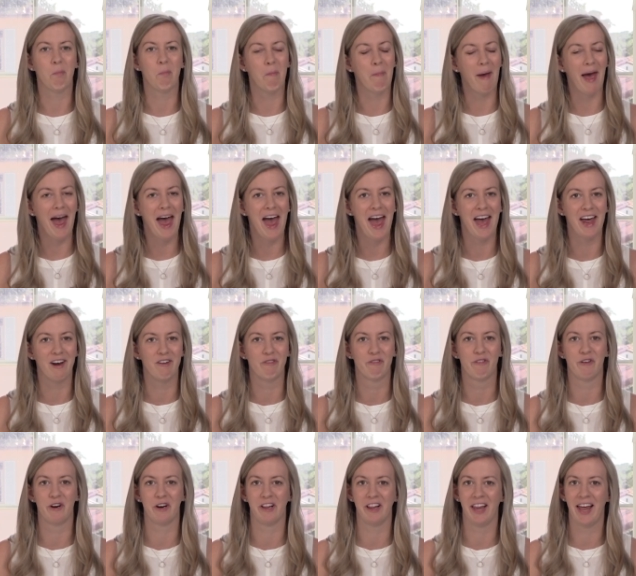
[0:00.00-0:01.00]
bed
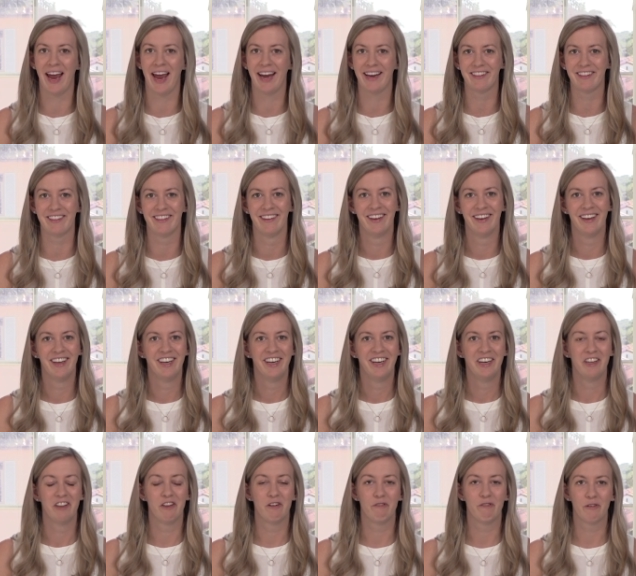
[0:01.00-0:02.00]
for like
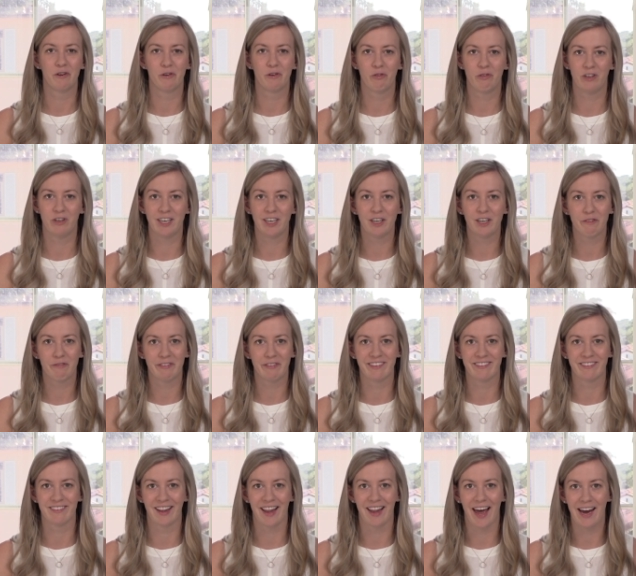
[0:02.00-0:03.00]
the first year of
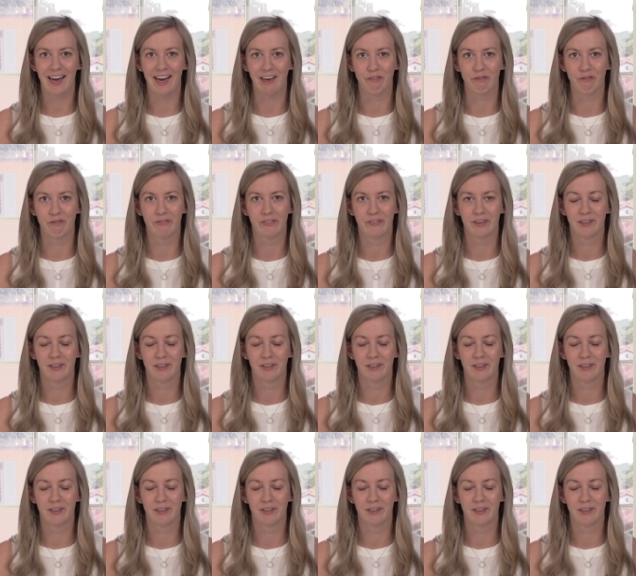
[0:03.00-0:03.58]
his life.